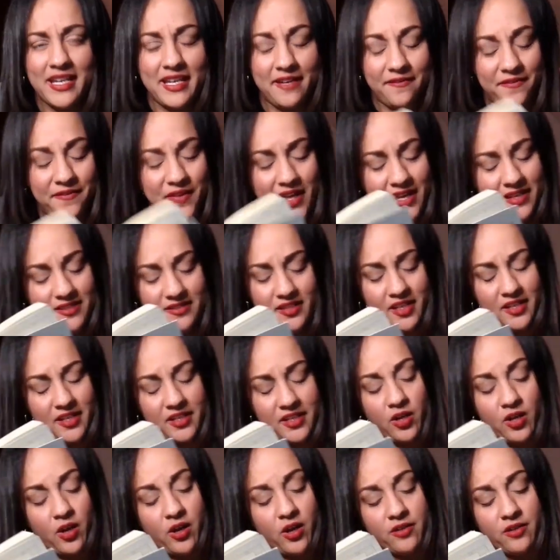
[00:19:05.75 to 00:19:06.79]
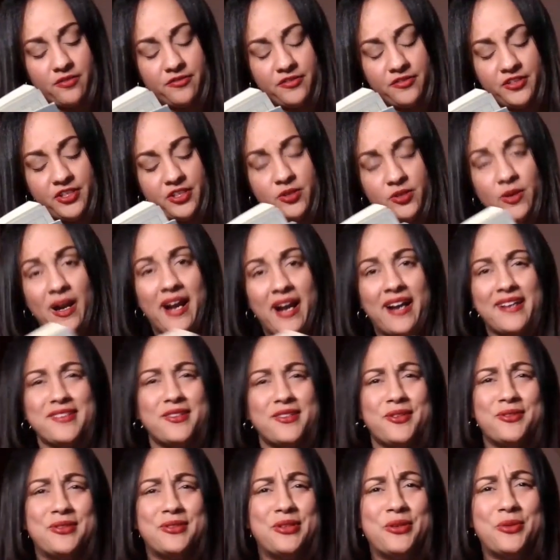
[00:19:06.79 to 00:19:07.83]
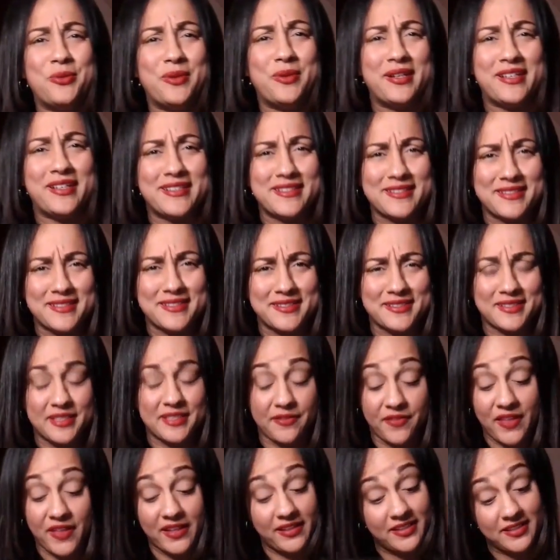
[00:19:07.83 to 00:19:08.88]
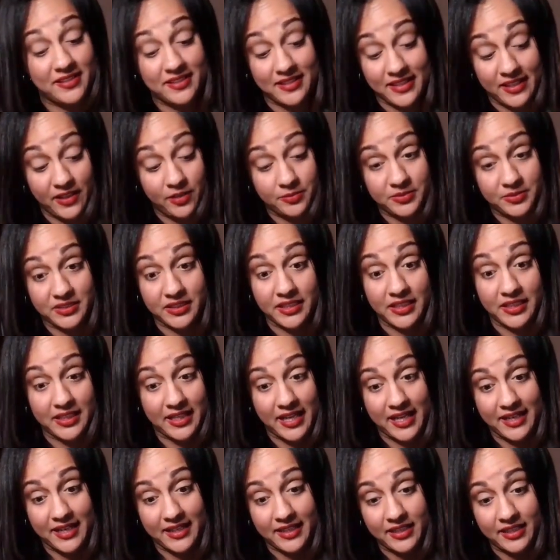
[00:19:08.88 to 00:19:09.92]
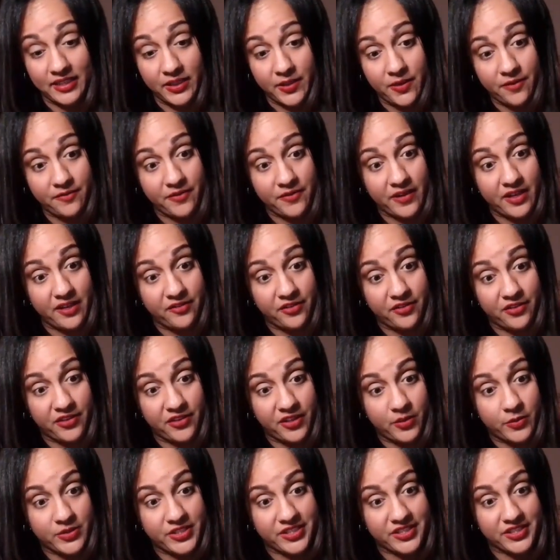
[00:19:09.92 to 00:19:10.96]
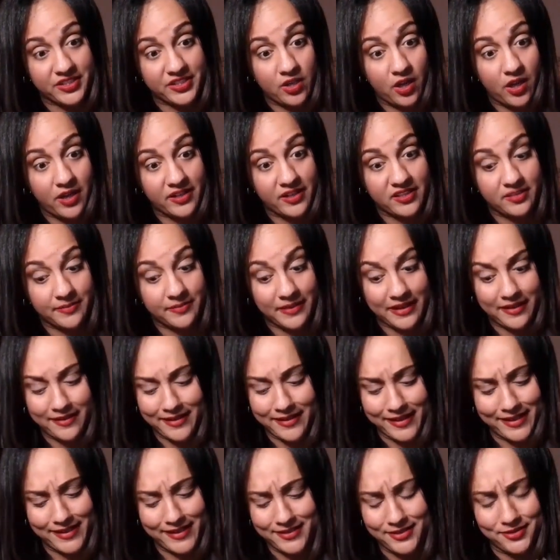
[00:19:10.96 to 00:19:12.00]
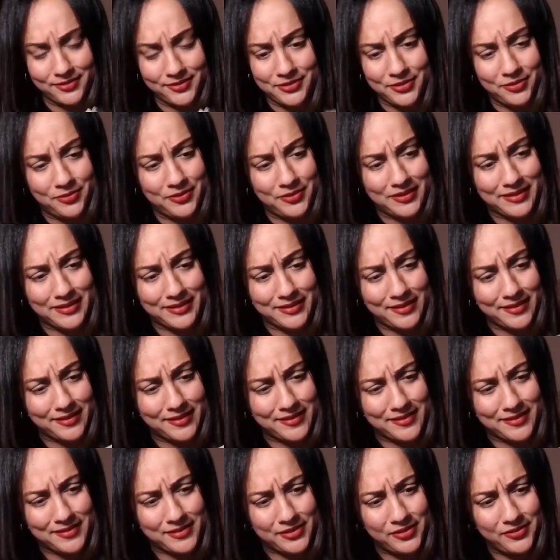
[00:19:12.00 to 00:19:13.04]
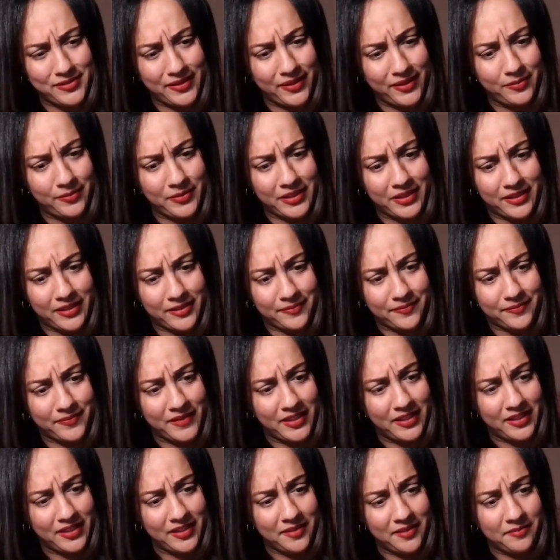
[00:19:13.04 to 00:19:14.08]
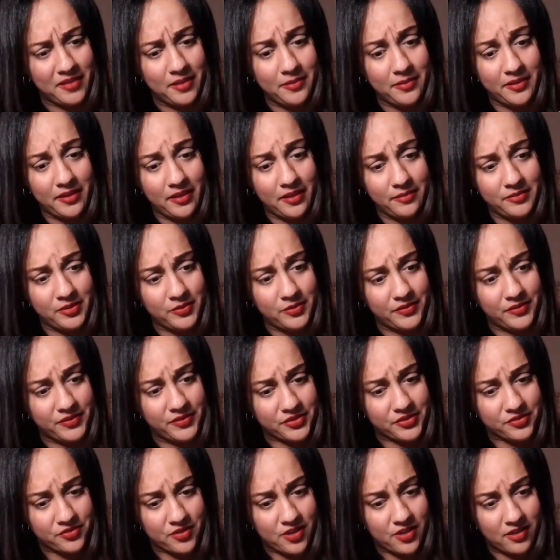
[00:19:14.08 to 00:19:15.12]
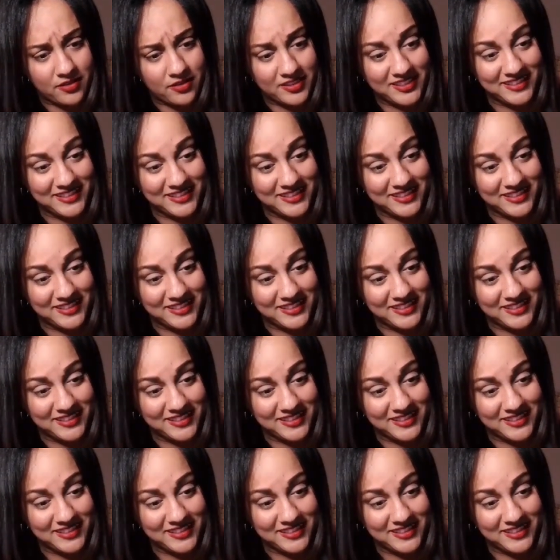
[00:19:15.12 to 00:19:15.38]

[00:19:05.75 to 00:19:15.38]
If that is not a card for you, I don't know what is. If that doesn't help to kind of clarify everything we just talked about, I don't know what does. You tell me. Maybe I'm doing this wrong.